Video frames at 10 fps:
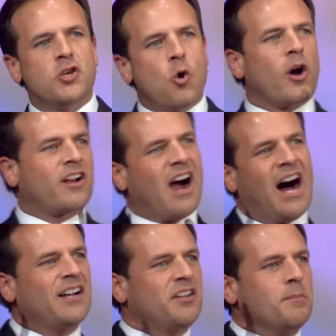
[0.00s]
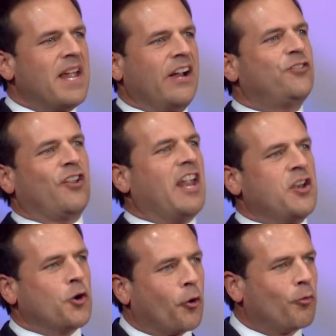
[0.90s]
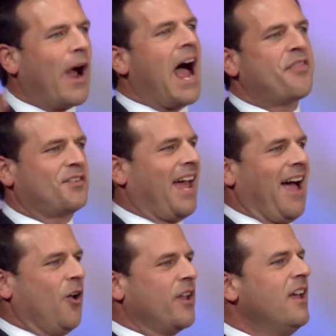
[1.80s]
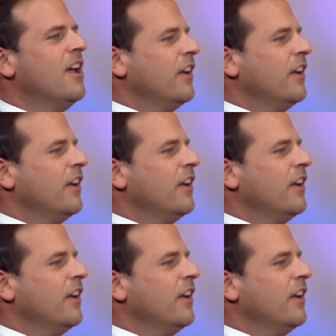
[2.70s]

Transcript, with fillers: your condemnation and your wrath down,